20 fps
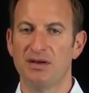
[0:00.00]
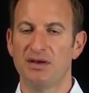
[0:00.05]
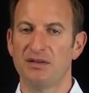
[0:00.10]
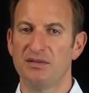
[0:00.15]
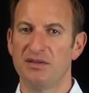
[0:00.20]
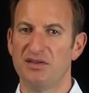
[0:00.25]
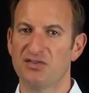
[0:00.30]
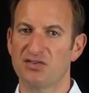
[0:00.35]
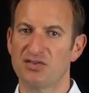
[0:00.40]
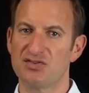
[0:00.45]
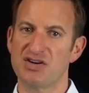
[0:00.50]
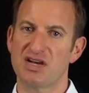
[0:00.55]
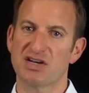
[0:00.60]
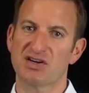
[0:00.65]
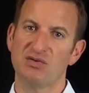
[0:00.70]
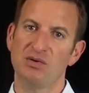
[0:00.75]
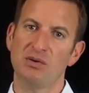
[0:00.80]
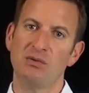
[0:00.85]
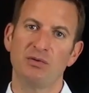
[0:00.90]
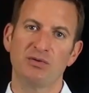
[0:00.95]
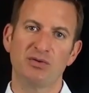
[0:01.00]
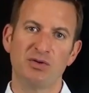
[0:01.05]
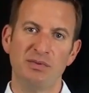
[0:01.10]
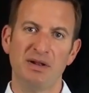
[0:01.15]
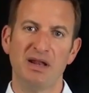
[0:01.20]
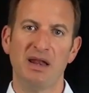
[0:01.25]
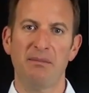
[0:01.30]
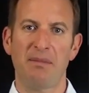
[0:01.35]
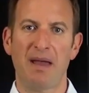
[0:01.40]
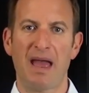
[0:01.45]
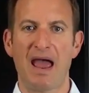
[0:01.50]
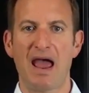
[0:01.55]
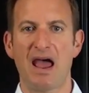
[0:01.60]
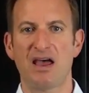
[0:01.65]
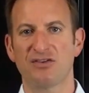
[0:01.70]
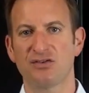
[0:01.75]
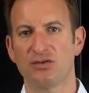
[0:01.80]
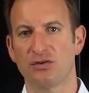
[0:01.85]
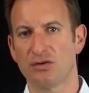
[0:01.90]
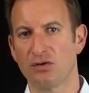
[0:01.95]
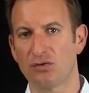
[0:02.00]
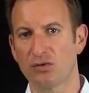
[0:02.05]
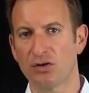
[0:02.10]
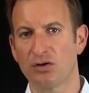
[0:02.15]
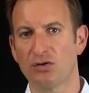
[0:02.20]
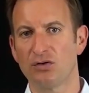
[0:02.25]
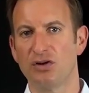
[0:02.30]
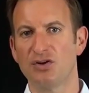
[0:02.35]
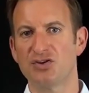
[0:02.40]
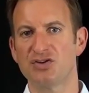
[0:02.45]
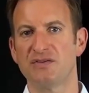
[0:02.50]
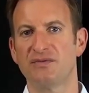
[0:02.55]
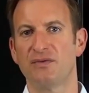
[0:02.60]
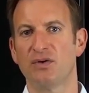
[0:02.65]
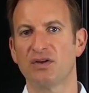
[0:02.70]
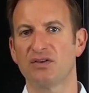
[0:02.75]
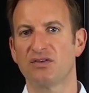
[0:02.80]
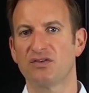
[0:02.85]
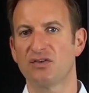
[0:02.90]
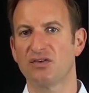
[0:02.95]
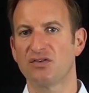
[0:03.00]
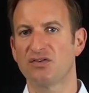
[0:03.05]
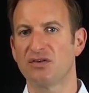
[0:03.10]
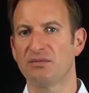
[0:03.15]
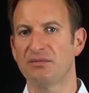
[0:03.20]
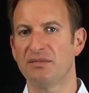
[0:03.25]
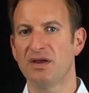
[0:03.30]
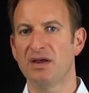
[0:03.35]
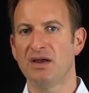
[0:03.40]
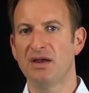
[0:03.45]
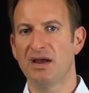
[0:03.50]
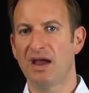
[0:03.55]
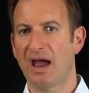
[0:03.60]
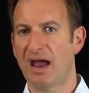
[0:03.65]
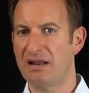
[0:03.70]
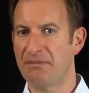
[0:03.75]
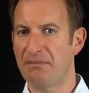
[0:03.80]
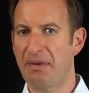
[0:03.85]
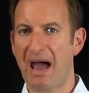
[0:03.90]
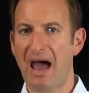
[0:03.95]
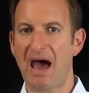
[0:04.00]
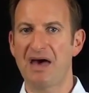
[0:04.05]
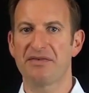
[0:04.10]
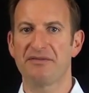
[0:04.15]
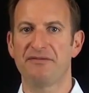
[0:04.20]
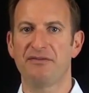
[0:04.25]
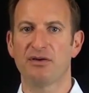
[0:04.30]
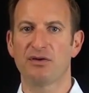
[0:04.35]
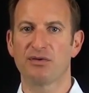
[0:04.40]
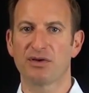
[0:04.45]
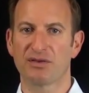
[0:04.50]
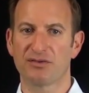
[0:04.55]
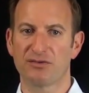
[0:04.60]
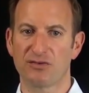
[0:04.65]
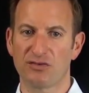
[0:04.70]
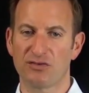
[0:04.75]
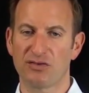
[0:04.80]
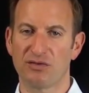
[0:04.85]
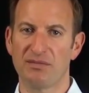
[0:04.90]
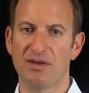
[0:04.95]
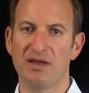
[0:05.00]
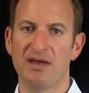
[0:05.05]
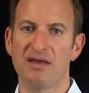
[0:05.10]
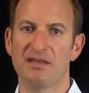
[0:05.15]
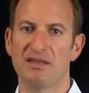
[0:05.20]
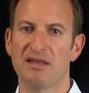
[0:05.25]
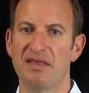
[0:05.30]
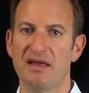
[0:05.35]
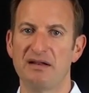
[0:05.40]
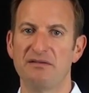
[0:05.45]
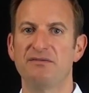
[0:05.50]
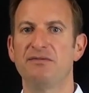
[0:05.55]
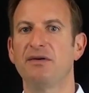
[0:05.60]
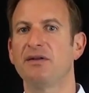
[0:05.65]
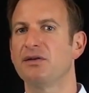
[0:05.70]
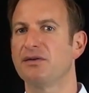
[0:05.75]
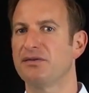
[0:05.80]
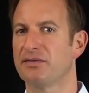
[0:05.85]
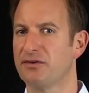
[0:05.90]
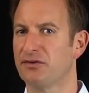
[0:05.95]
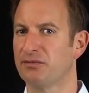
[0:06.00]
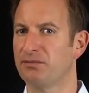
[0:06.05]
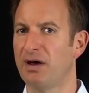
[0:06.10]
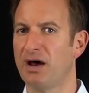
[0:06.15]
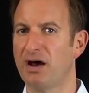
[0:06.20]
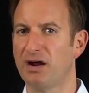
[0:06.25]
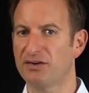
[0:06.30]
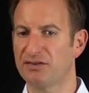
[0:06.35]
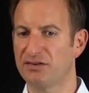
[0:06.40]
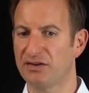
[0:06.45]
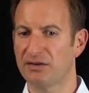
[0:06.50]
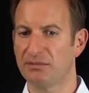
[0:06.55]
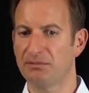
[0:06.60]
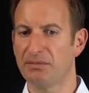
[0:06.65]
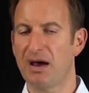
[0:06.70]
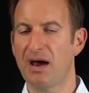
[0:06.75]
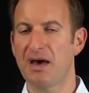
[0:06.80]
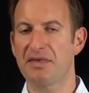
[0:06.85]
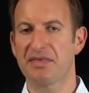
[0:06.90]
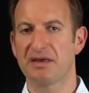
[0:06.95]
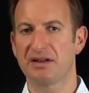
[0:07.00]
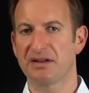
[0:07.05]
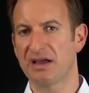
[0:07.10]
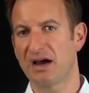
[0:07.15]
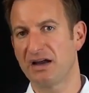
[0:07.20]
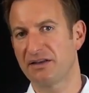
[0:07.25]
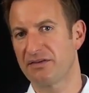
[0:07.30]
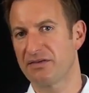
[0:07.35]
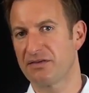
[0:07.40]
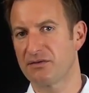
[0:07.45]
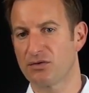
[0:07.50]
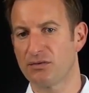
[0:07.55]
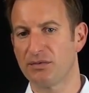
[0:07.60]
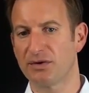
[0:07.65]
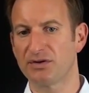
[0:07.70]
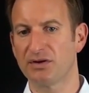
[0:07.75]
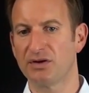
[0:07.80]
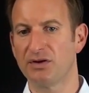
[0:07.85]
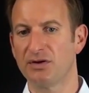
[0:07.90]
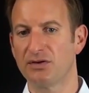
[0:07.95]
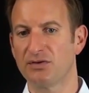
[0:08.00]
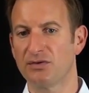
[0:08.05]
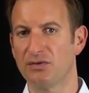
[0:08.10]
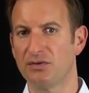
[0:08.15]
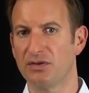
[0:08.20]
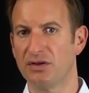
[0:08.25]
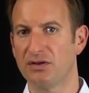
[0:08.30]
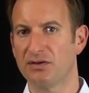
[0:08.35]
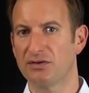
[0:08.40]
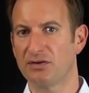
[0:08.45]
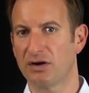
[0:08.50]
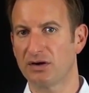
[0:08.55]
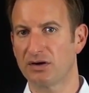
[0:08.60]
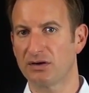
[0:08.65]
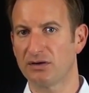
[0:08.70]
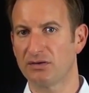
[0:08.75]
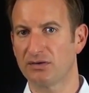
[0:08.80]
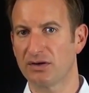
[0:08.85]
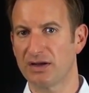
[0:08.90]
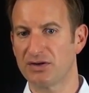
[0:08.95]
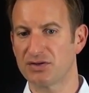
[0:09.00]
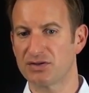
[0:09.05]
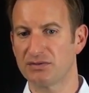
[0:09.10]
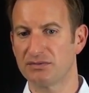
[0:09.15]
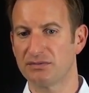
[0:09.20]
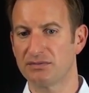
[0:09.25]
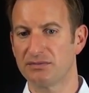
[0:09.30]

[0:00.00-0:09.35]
This trajectory will typically pass to a local collision avoidance system and a path following system that then follows this path and guides the robot to the target location.